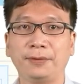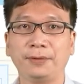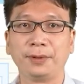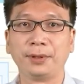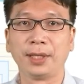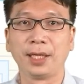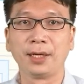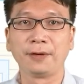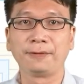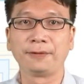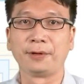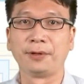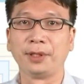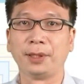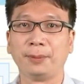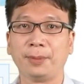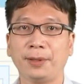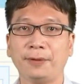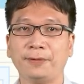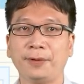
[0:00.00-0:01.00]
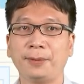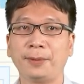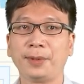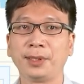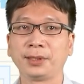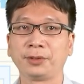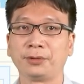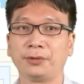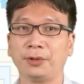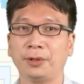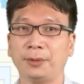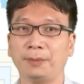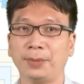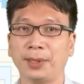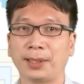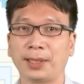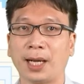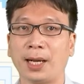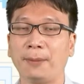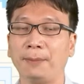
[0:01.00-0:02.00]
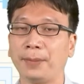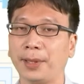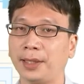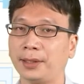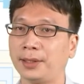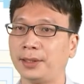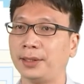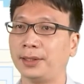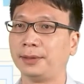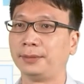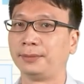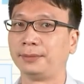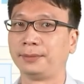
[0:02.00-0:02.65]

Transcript: Therefore, the performance will become better.